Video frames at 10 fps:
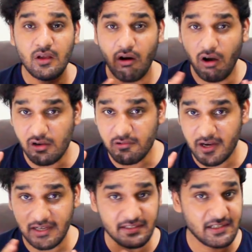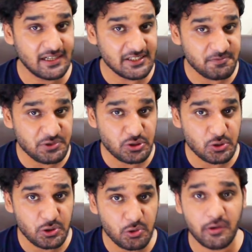Alright, let me show
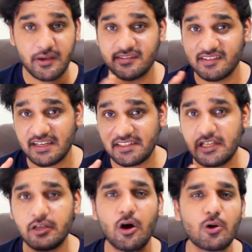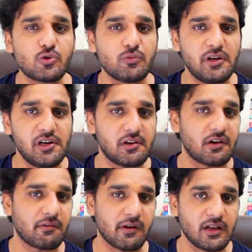you exactly how to build
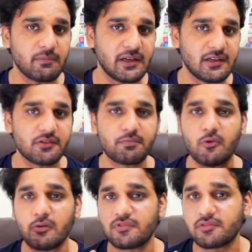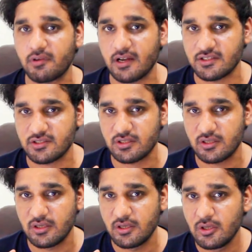a trial balance from scratch.
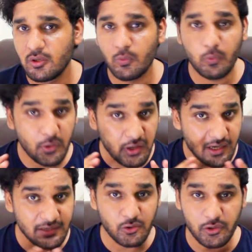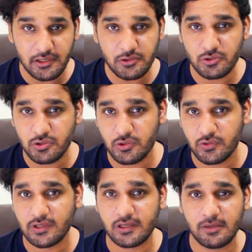We are going to use
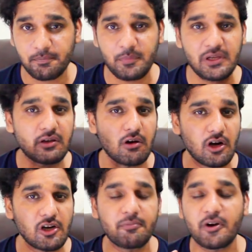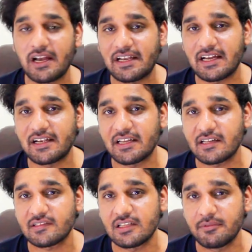a company called Bright
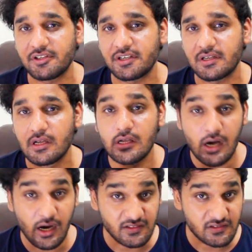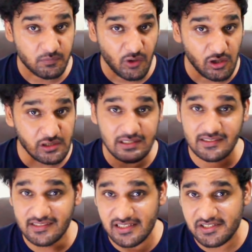Ideas Limited, a small
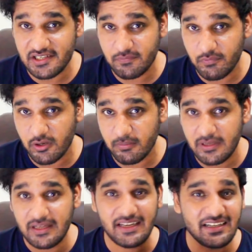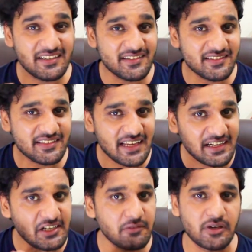consulting firm in its
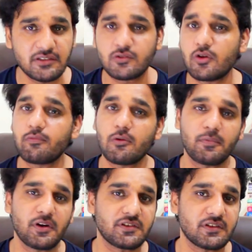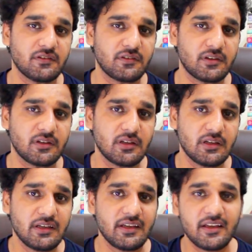second month of operations.
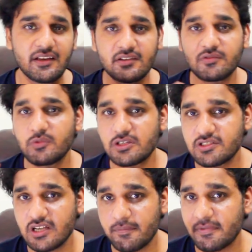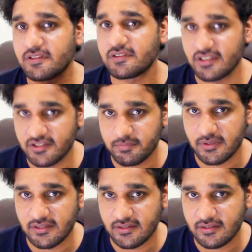Here's what happened this
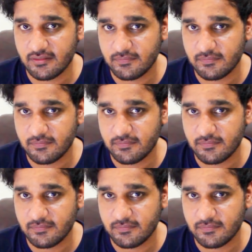month.